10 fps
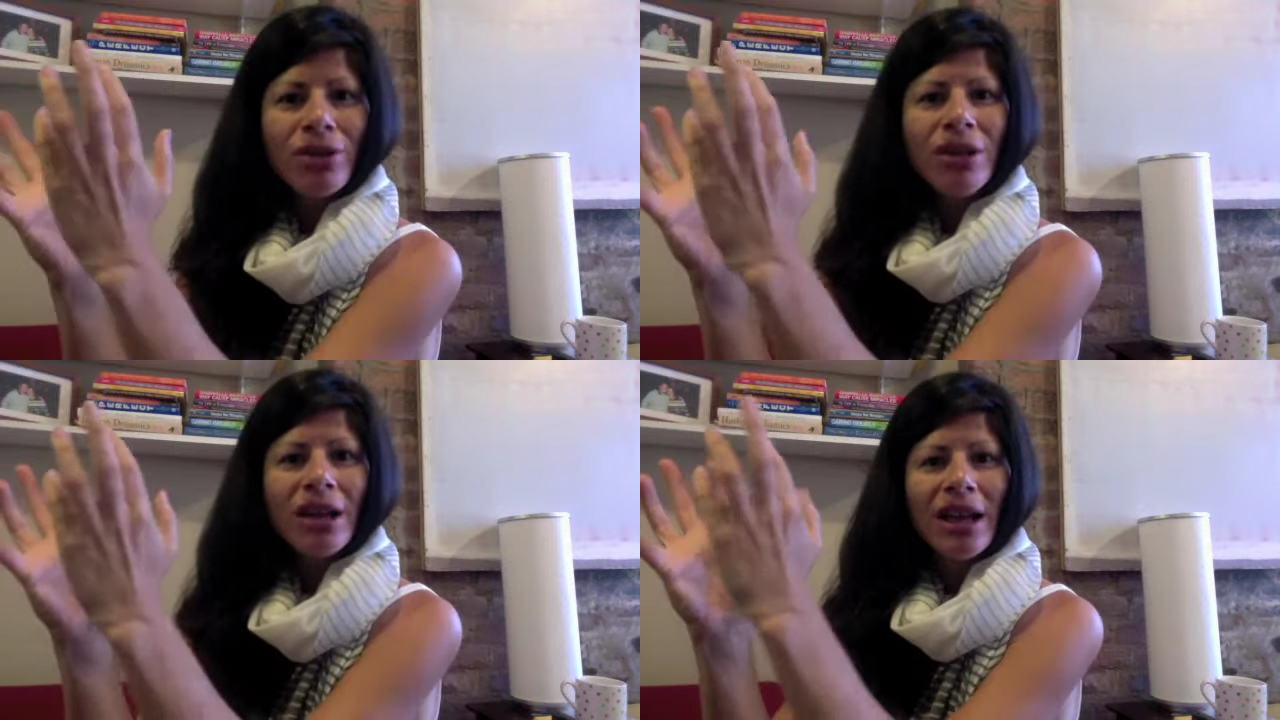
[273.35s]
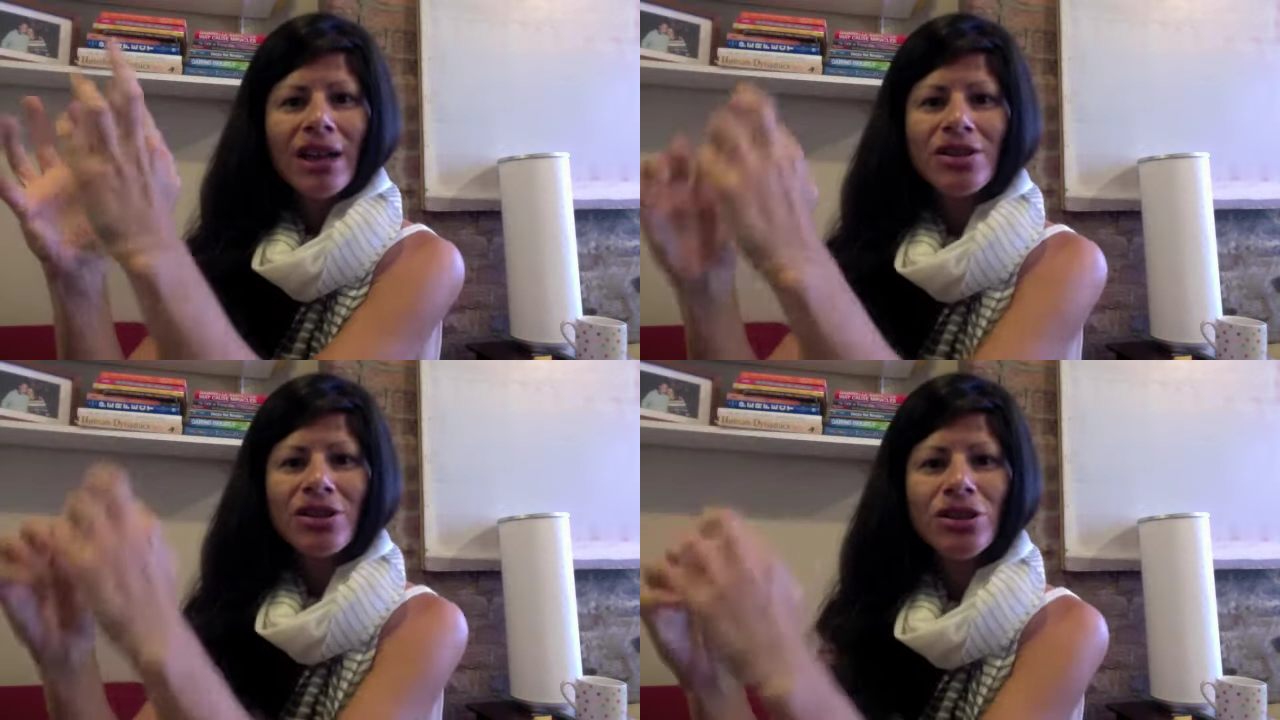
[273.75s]
I start
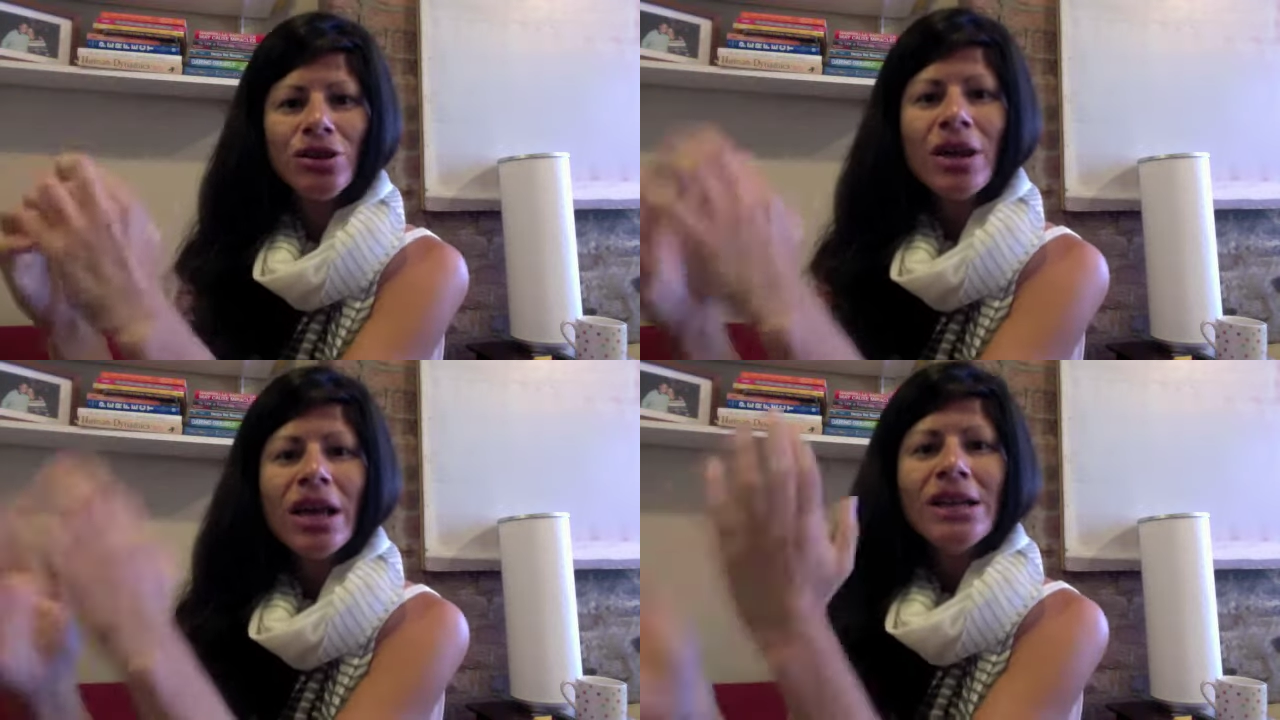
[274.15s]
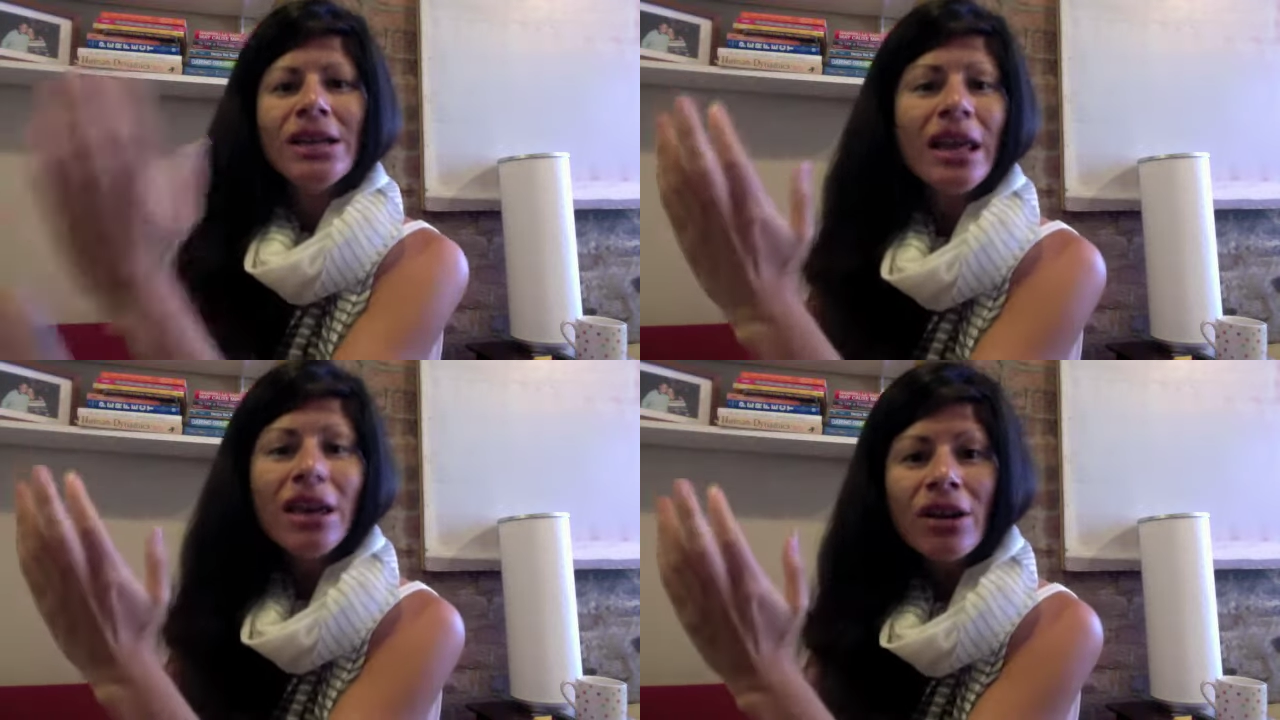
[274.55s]
to
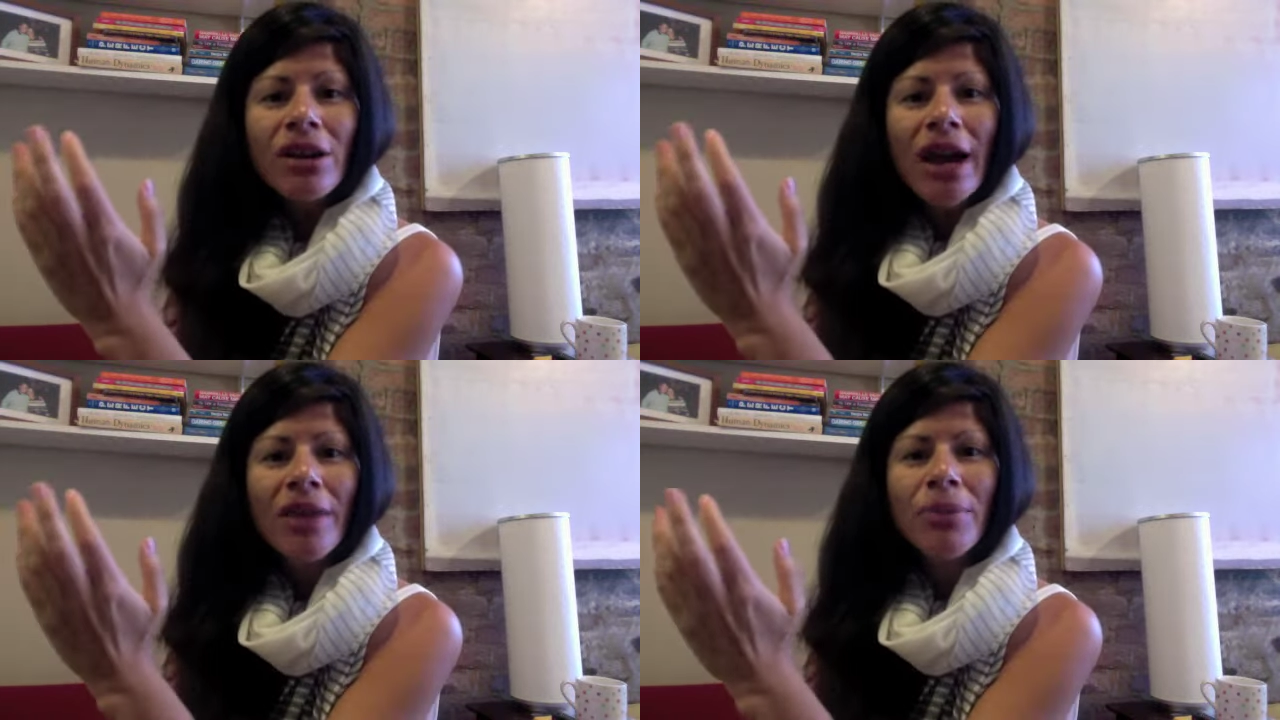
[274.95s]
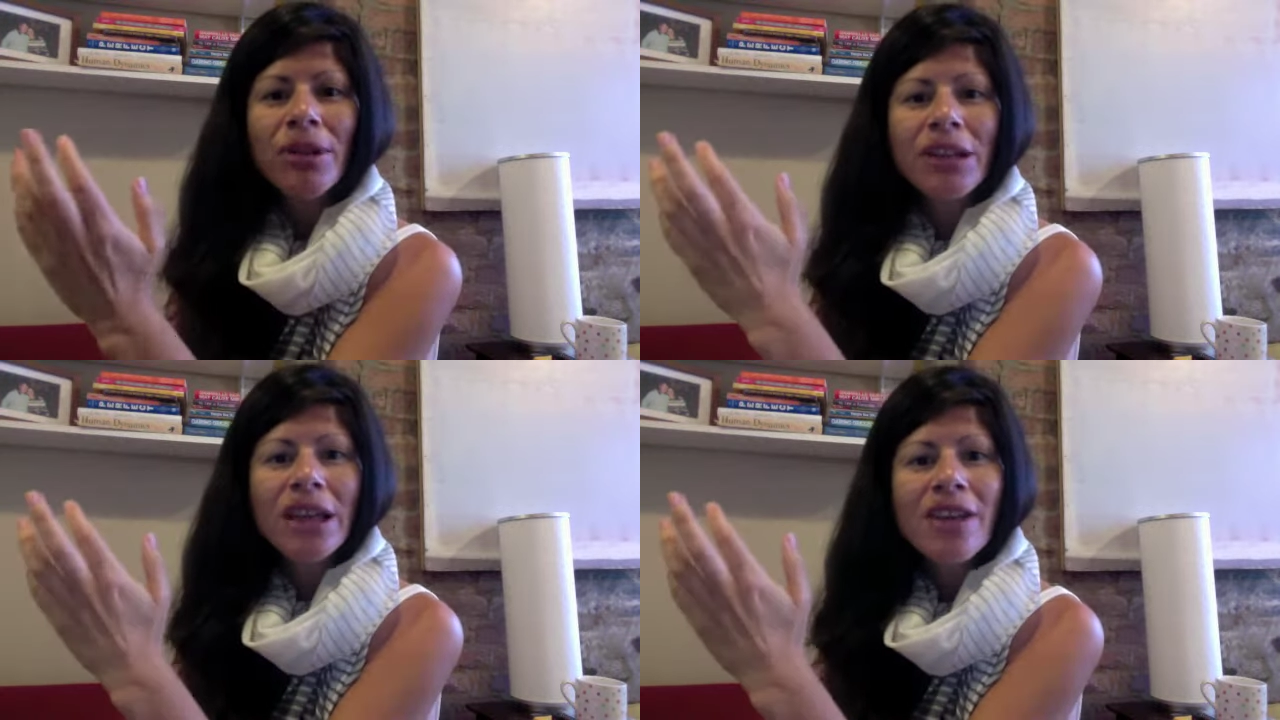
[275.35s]
hear and
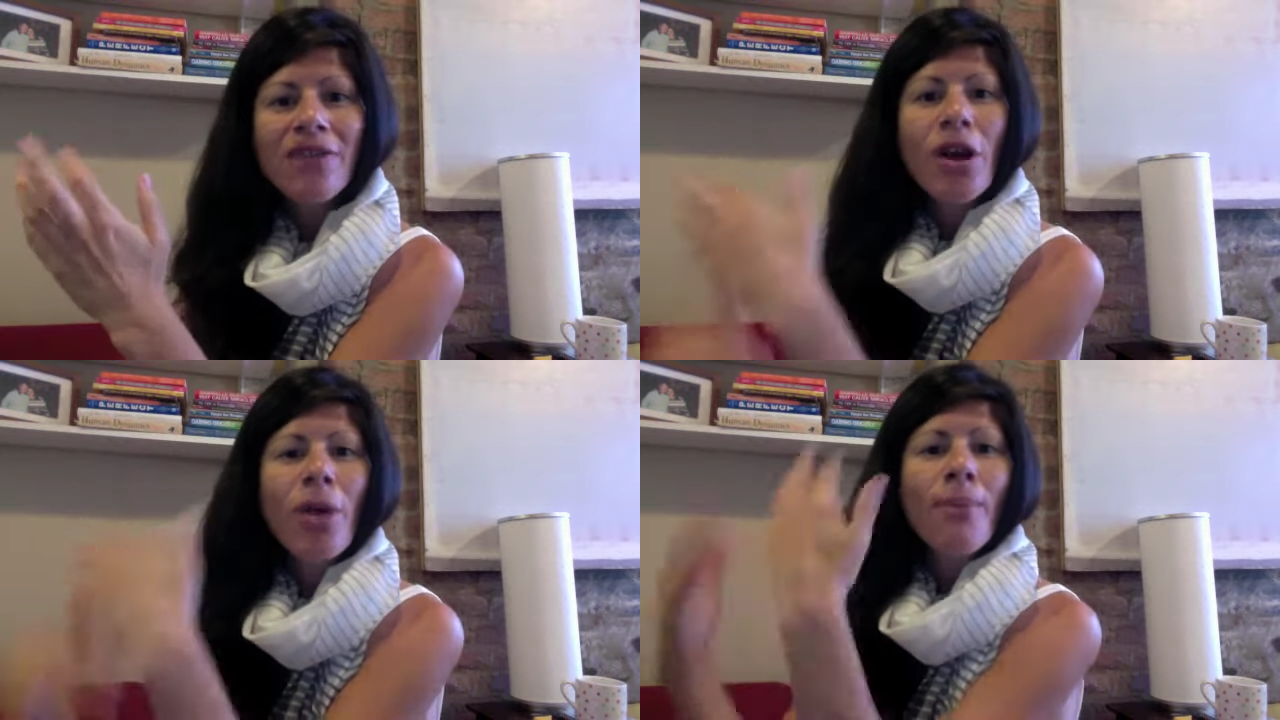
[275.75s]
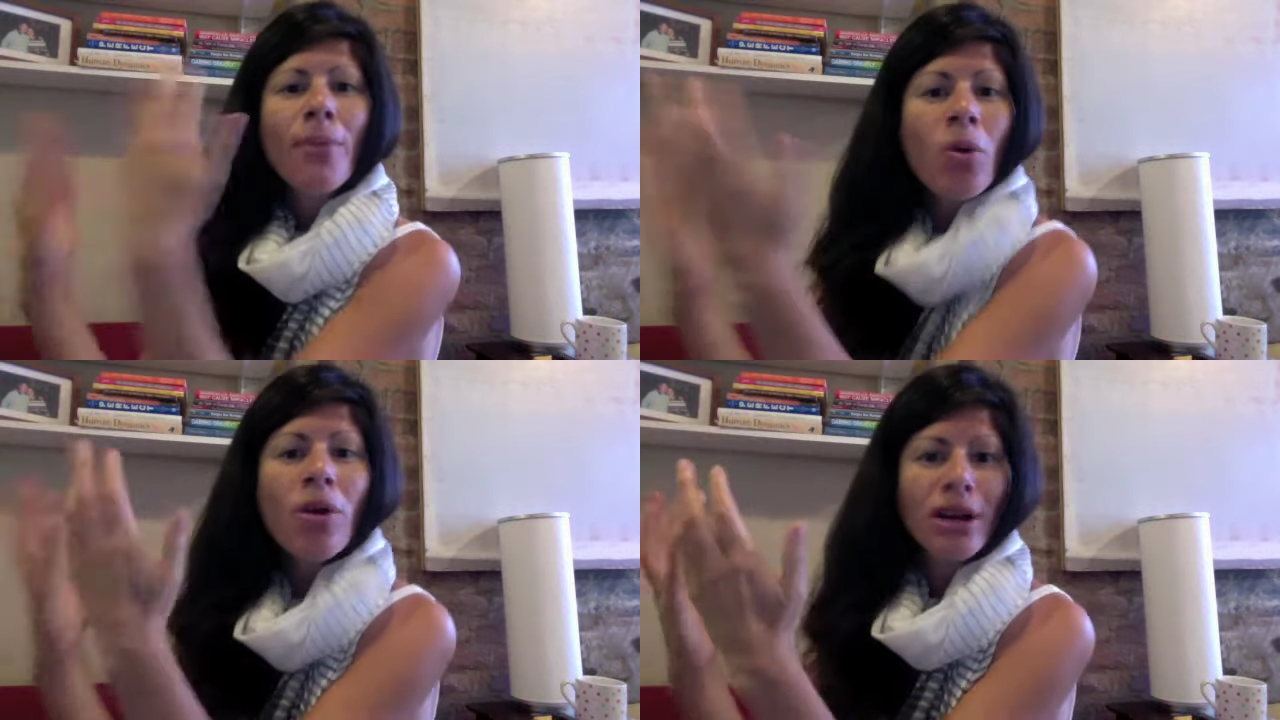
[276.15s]
believe more
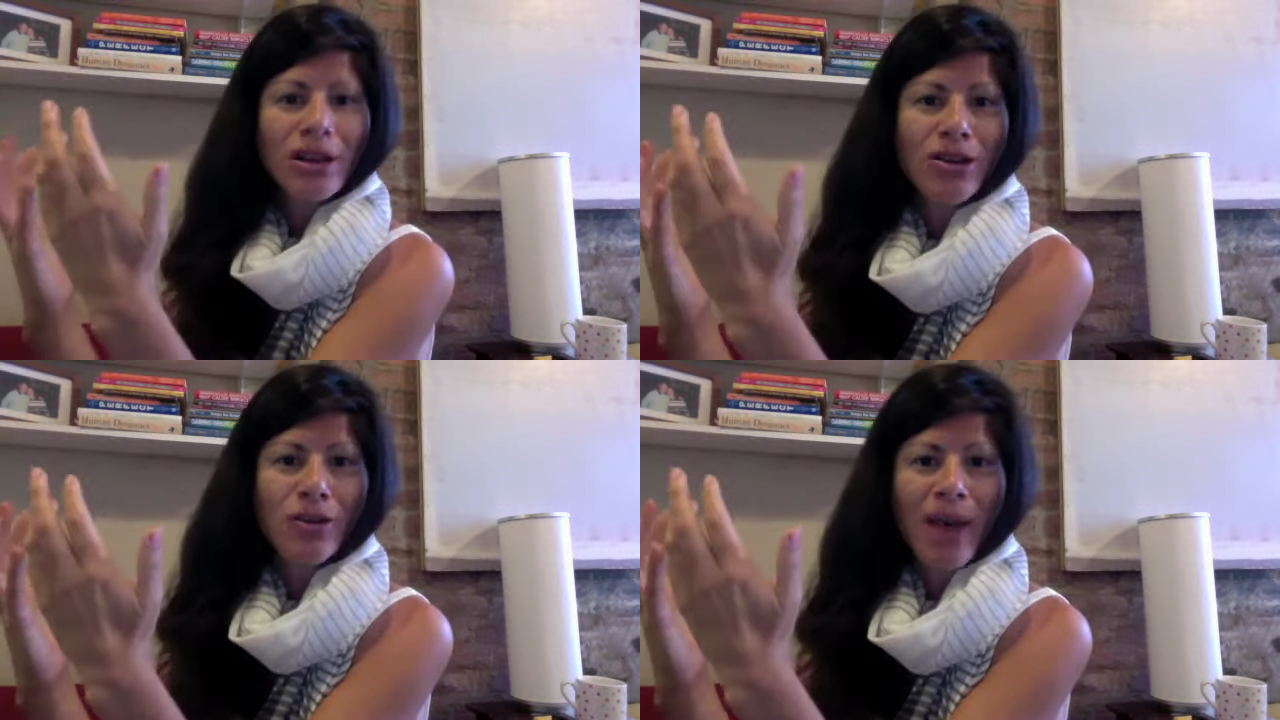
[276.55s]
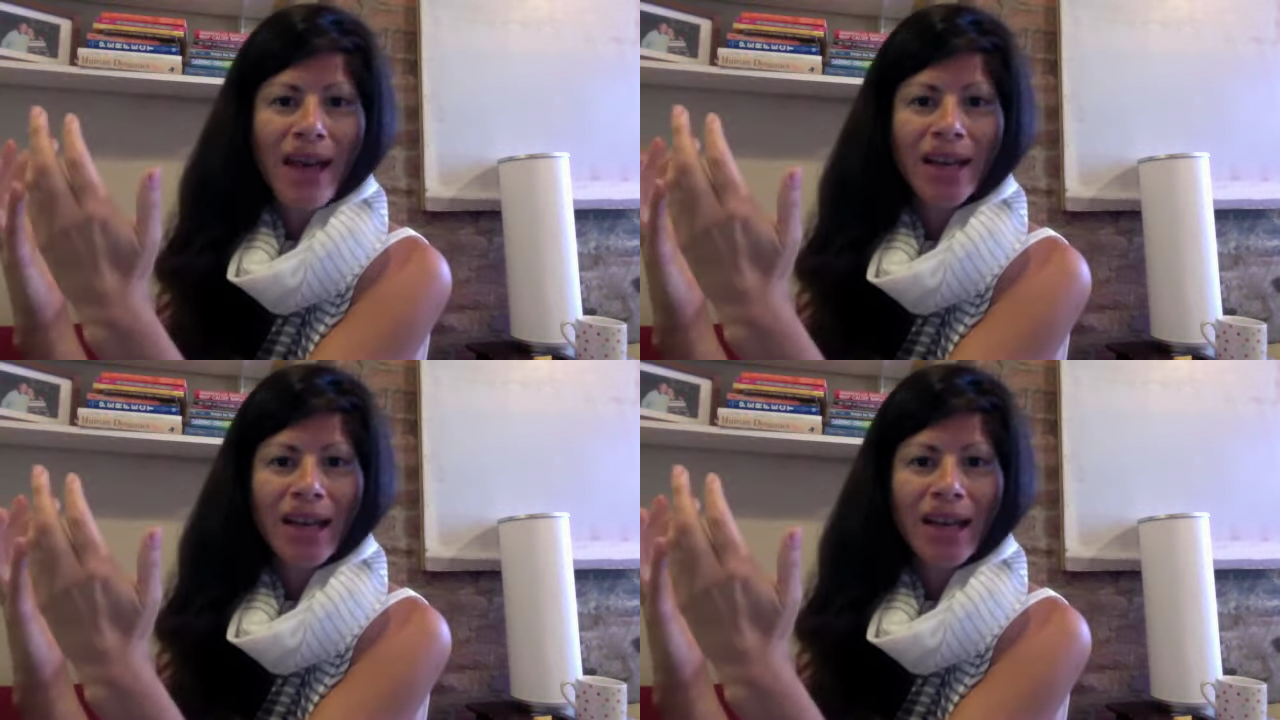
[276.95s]
in humanity.